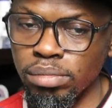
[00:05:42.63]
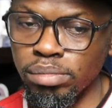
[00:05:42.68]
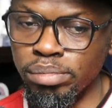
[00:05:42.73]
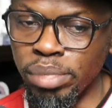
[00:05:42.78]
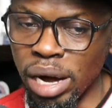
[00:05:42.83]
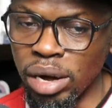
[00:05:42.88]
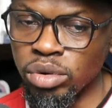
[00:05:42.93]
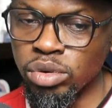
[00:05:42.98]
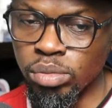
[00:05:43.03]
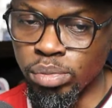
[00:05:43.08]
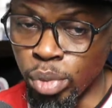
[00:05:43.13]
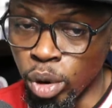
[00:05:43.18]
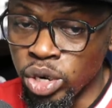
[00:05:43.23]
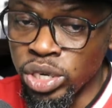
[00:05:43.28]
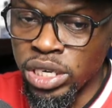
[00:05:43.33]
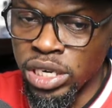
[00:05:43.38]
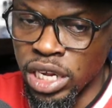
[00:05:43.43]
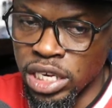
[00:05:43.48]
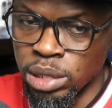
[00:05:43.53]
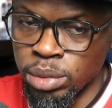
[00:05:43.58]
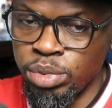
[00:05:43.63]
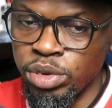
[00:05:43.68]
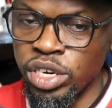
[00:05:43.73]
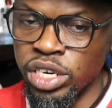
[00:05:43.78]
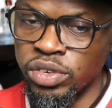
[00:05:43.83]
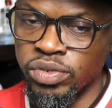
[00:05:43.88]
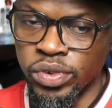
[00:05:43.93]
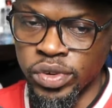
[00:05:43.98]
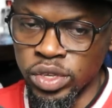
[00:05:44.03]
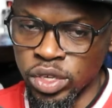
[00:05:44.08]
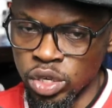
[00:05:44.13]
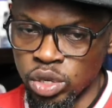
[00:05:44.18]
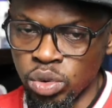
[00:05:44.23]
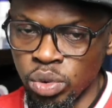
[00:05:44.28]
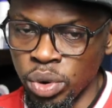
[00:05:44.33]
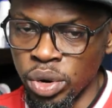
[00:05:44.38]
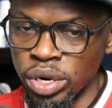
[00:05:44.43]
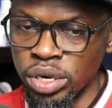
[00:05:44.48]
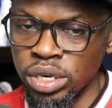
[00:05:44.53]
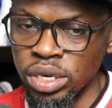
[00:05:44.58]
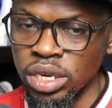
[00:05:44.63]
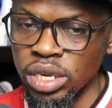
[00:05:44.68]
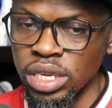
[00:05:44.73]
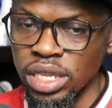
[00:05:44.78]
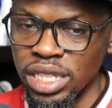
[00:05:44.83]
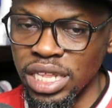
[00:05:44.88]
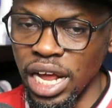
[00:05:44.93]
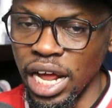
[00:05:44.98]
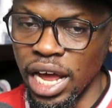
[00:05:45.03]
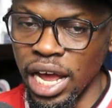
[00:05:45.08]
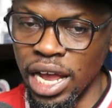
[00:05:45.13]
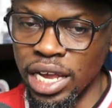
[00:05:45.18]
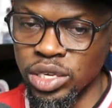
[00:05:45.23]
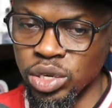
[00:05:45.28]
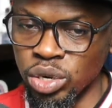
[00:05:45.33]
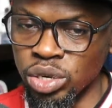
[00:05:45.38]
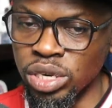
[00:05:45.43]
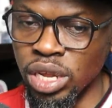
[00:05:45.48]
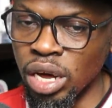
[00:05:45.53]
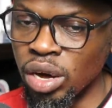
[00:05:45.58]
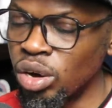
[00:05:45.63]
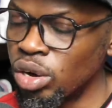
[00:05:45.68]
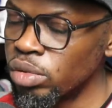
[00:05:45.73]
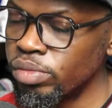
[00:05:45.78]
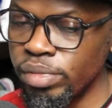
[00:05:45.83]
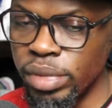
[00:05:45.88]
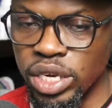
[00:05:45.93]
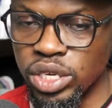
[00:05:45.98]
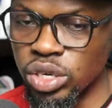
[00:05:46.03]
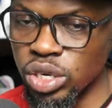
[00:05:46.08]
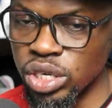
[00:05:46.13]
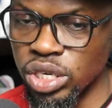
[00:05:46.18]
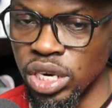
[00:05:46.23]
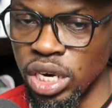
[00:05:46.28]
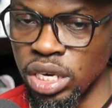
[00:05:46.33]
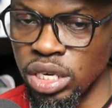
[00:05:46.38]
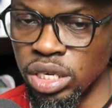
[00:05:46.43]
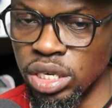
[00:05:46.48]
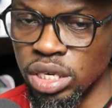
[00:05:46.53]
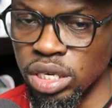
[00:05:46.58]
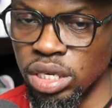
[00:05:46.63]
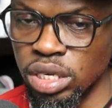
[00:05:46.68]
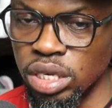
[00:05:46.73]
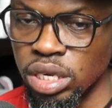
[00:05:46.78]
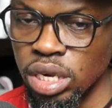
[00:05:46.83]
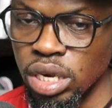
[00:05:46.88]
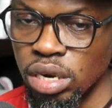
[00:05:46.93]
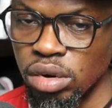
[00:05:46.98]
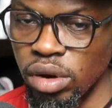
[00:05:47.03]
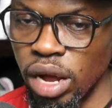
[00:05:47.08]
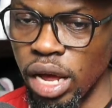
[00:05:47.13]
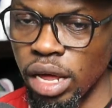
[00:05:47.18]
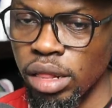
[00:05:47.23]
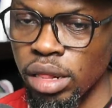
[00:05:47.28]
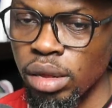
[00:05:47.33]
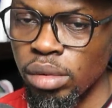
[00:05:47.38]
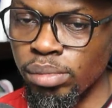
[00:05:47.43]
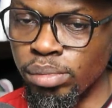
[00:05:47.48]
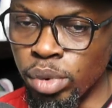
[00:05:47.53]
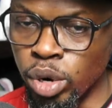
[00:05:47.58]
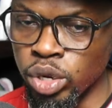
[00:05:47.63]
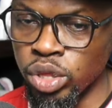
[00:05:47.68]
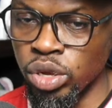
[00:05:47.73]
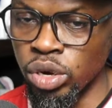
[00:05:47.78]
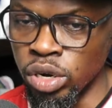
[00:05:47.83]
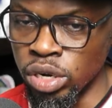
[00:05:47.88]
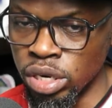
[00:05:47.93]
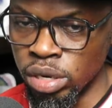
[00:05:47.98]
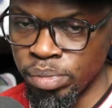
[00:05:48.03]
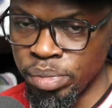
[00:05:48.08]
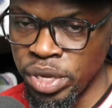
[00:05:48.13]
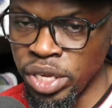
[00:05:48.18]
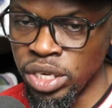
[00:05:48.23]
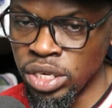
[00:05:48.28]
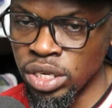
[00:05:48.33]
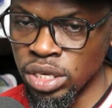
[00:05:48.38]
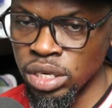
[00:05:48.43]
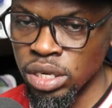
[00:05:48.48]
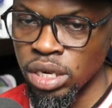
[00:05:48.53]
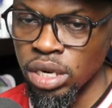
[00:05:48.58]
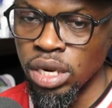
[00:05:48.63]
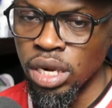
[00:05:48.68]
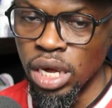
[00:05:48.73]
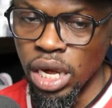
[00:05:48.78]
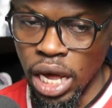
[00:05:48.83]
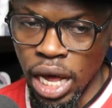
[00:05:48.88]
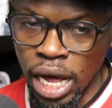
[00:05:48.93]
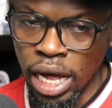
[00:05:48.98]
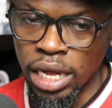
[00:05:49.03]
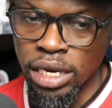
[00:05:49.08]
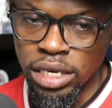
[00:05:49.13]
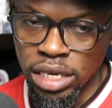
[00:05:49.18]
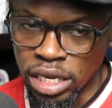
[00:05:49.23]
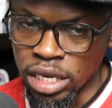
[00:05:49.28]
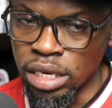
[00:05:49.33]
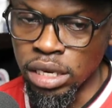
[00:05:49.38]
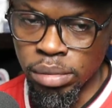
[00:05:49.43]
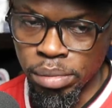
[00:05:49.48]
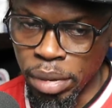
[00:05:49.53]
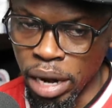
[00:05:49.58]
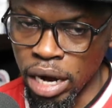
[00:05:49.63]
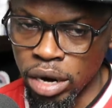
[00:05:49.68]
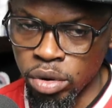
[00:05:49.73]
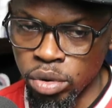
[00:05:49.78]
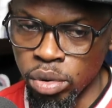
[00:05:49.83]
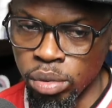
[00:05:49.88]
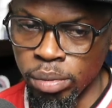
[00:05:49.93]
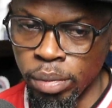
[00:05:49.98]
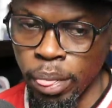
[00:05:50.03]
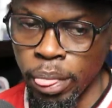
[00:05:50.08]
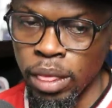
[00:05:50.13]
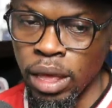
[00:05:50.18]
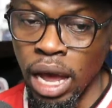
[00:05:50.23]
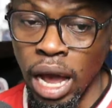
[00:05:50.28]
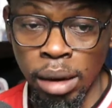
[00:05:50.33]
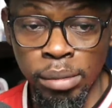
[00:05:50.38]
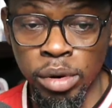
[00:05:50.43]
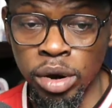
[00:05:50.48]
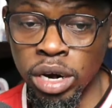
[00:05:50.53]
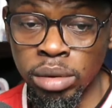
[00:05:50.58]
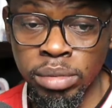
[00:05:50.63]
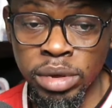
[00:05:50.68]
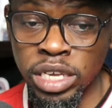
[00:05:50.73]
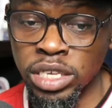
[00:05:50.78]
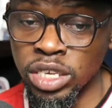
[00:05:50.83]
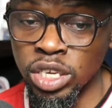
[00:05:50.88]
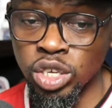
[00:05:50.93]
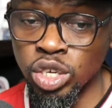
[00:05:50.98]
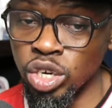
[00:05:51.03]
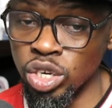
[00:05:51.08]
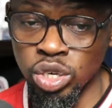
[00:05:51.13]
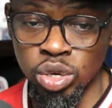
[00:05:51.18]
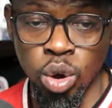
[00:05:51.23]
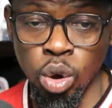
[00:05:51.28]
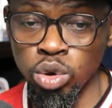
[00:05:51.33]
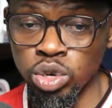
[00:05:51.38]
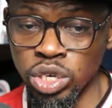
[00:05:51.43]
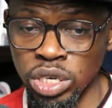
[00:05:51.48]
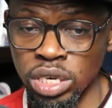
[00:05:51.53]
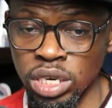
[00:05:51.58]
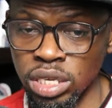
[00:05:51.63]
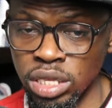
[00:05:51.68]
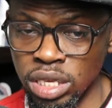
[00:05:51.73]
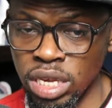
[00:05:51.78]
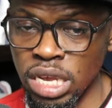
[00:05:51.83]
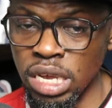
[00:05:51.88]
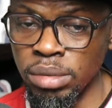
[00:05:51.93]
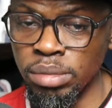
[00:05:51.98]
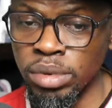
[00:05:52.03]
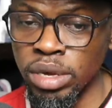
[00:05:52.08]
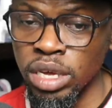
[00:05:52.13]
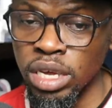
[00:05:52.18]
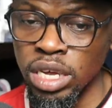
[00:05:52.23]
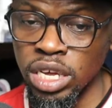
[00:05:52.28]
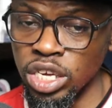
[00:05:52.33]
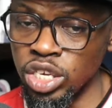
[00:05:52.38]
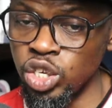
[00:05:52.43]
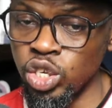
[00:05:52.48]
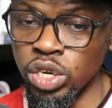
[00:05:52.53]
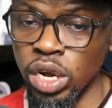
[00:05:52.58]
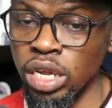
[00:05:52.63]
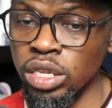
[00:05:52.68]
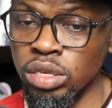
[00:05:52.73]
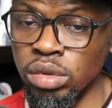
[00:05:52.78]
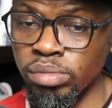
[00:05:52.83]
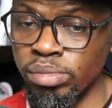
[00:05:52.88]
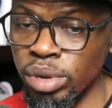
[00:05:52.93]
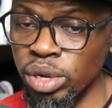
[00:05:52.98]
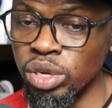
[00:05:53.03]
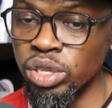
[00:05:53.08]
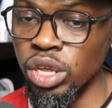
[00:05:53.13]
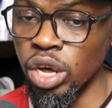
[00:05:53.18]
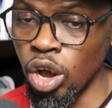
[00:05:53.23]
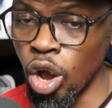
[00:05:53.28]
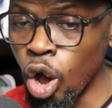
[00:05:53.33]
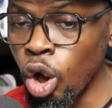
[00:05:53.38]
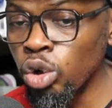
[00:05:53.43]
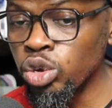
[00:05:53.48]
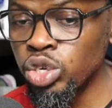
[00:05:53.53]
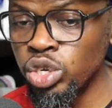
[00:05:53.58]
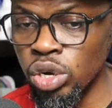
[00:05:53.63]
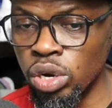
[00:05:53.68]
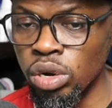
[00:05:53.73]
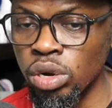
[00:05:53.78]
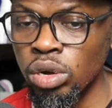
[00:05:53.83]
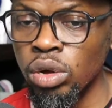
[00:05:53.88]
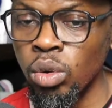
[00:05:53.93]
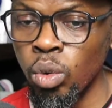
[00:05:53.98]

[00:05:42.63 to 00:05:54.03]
bonding experience for the squad that has undergone major changes, right? Both on the pitch and in the back room. Amorim isn't just coaching a team, he's trying to build a culture,